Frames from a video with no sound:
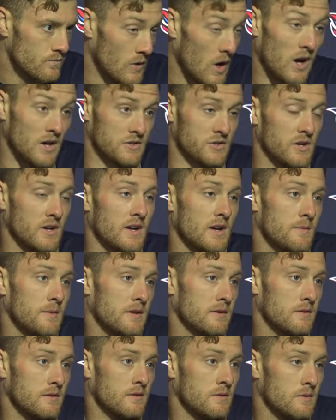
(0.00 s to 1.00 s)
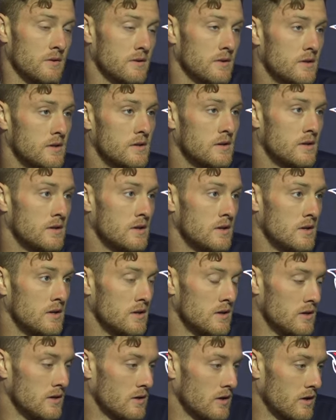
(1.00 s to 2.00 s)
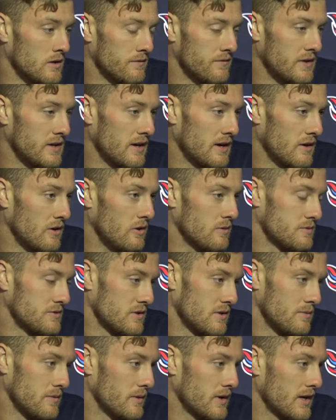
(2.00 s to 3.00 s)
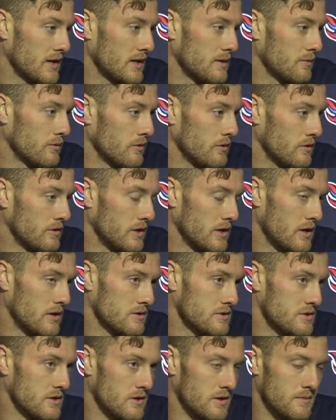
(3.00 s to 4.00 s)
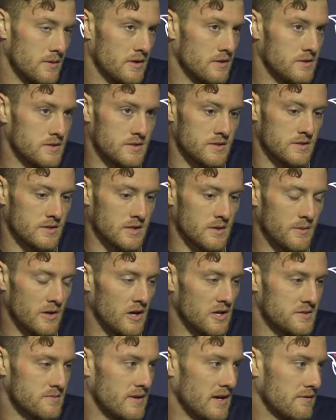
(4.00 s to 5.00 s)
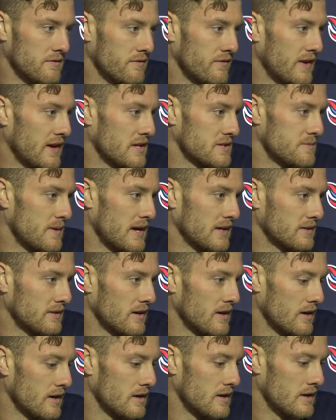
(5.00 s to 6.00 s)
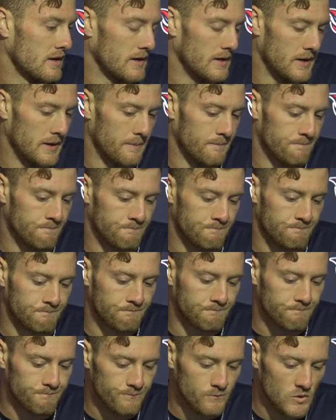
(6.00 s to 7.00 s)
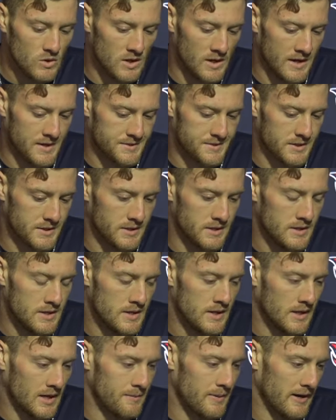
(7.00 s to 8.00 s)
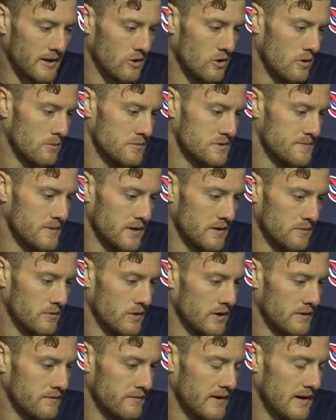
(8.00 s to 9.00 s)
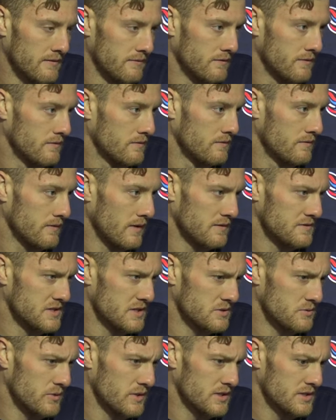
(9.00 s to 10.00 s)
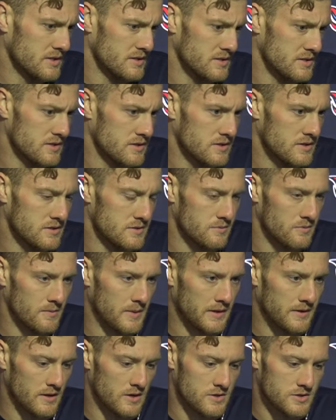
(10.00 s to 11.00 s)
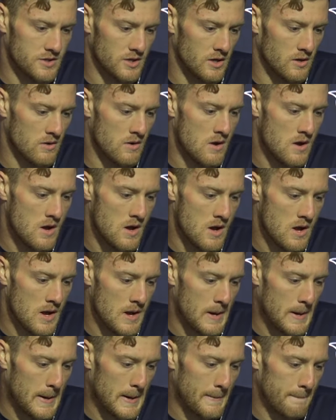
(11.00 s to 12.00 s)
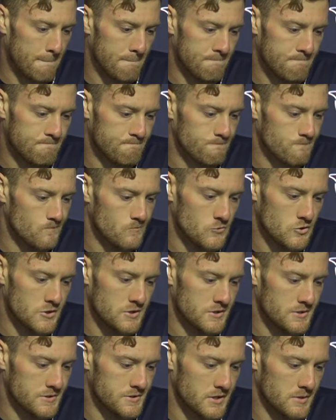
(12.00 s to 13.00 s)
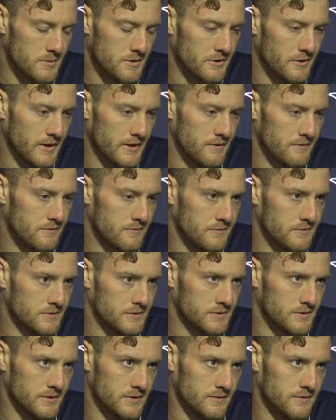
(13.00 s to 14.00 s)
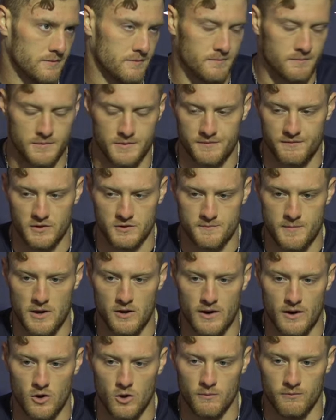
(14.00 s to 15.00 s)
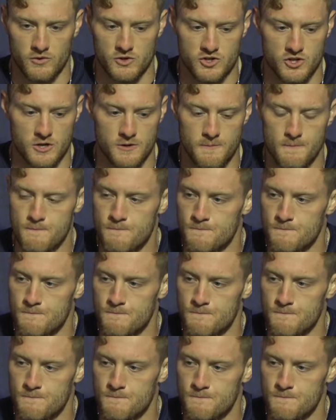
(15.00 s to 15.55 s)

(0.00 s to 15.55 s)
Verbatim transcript: Oh, it's great. I mean, we undefeated at home, so, I mean, we got to keep it rolling, you know. So, I mean, it's, it's going to be awesome to have the fans back there. Um, and to get back home, it's been, what, five, five six weeks since, since we've been there. So, um, it's going to be great. This feels better at home for sure.